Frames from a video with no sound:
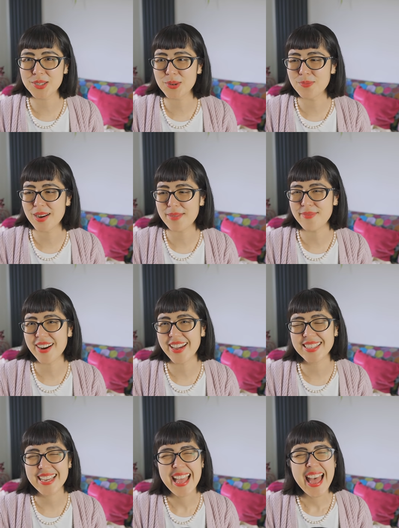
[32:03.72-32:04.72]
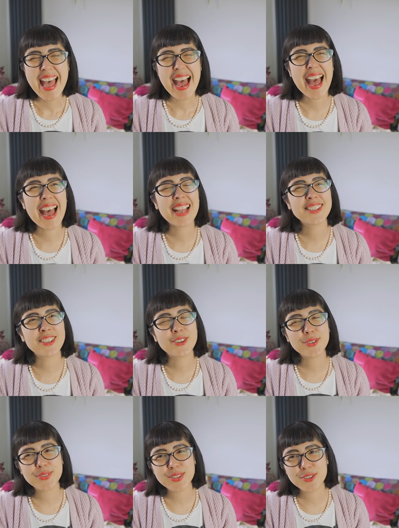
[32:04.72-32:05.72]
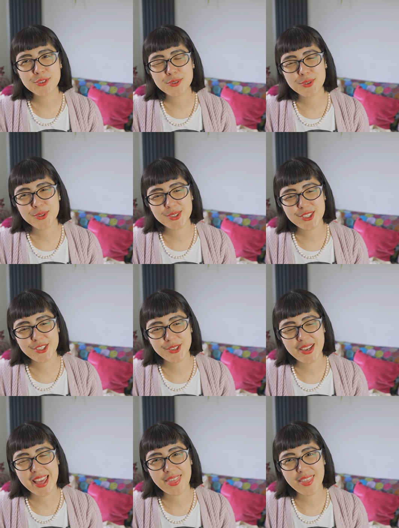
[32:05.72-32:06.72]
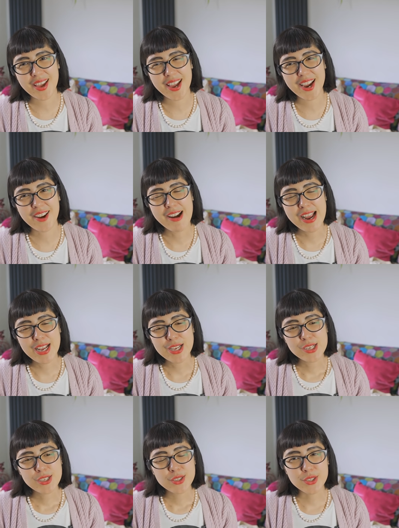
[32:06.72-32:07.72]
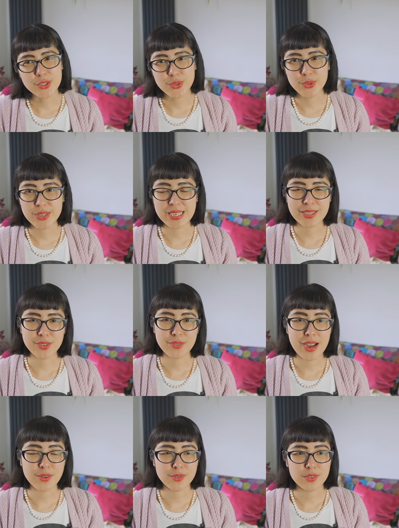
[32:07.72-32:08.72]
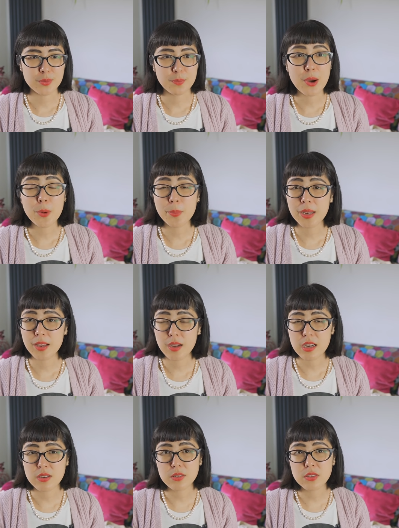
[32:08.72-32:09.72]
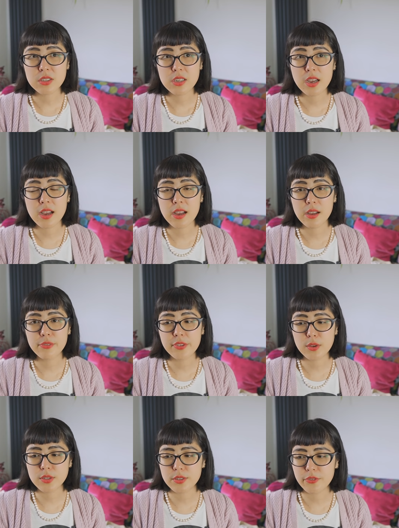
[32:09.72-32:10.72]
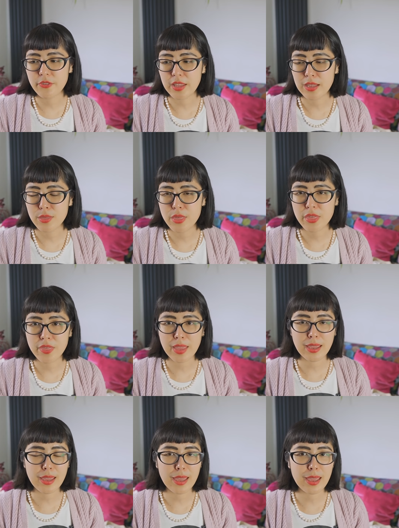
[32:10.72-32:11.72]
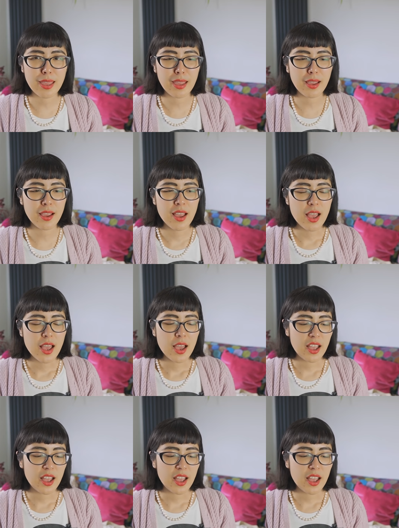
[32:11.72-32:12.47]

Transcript: what's on my mind, and I often draw together stories around popular culture, philosophy and thinking,